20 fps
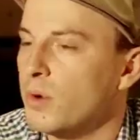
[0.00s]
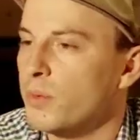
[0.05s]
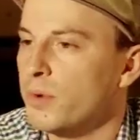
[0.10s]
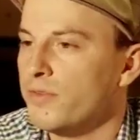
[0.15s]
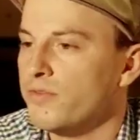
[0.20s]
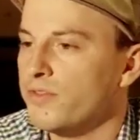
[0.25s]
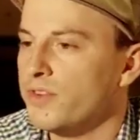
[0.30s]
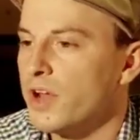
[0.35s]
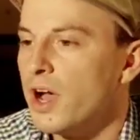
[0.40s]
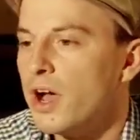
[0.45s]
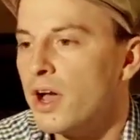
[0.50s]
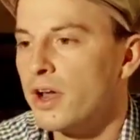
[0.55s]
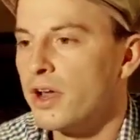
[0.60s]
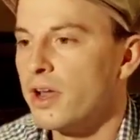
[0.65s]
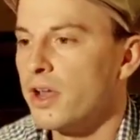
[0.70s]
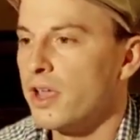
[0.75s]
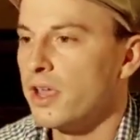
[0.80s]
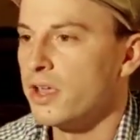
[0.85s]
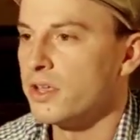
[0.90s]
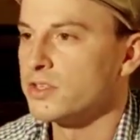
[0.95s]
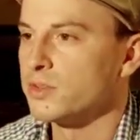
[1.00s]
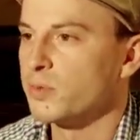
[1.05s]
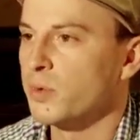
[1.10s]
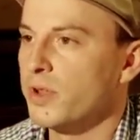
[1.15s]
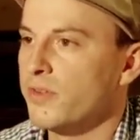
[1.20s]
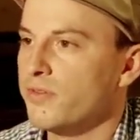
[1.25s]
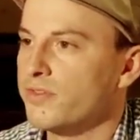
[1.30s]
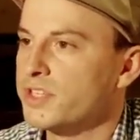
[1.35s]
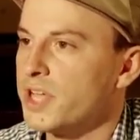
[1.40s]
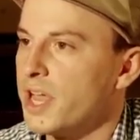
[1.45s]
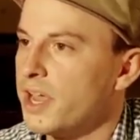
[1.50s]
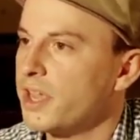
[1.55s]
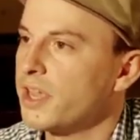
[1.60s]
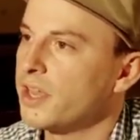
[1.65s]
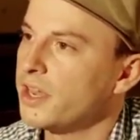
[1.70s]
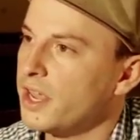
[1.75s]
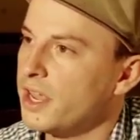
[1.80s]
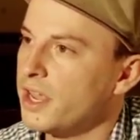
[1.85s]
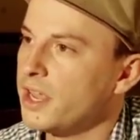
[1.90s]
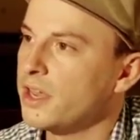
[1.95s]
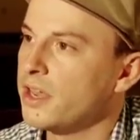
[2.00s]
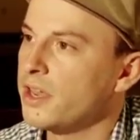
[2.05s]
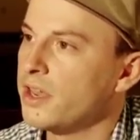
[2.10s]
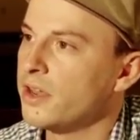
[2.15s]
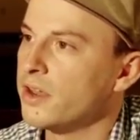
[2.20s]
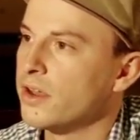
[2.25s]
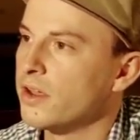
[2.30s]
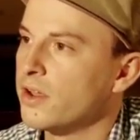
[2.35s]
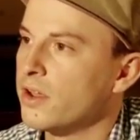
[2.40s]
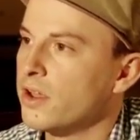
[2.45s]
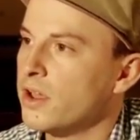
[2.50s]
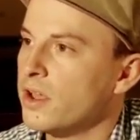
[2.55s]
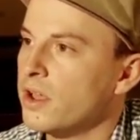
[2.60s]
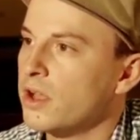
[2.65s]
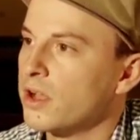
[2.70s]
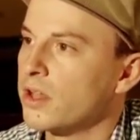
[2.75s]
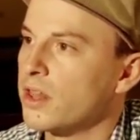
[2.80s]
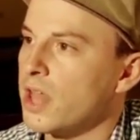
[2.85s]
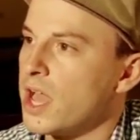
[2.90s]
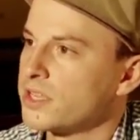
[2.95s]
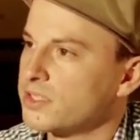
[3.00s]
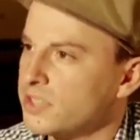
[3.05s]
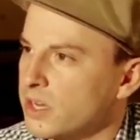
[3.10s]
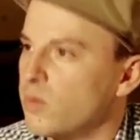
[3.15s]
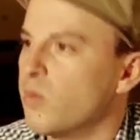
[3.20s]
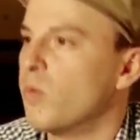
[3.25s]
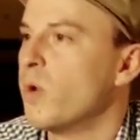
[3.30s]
What we've done is we've taken in classic